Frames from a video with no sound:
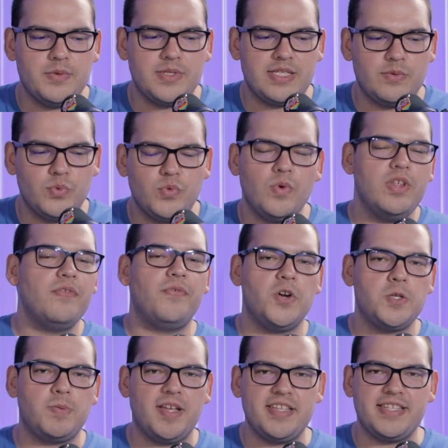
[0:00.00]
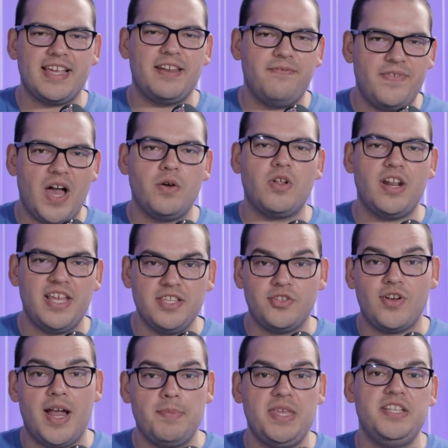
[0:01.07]
was one of the first places I'd found on
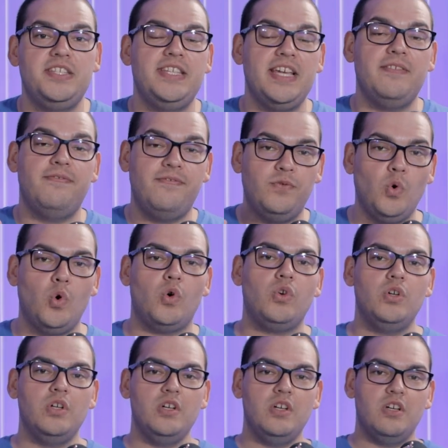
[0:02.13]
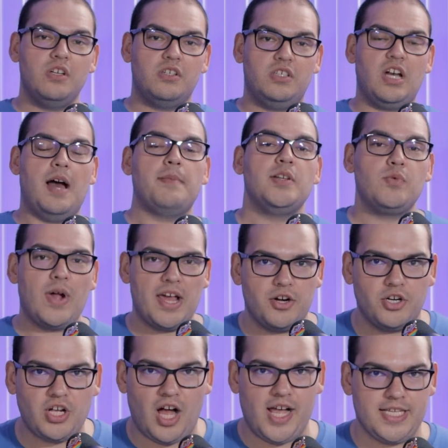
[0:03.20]
Instagram that did full Kamen
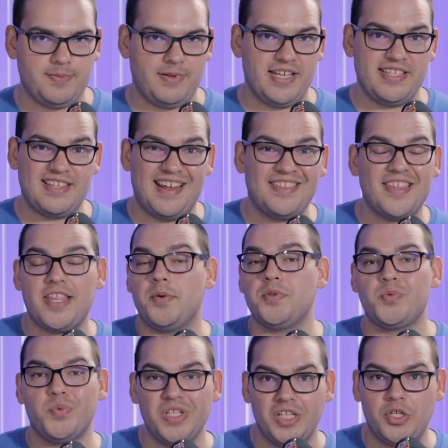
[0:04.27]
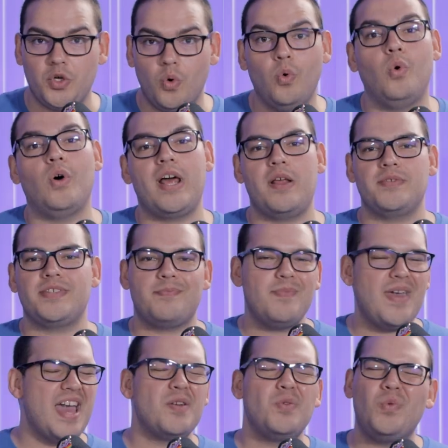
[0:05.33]
Rider cosplays, and I thought that was really cool. And I was like,
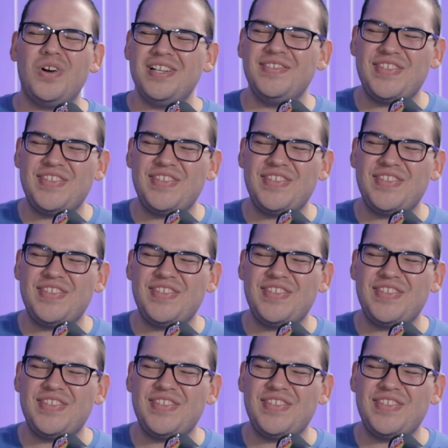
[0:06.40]
man, one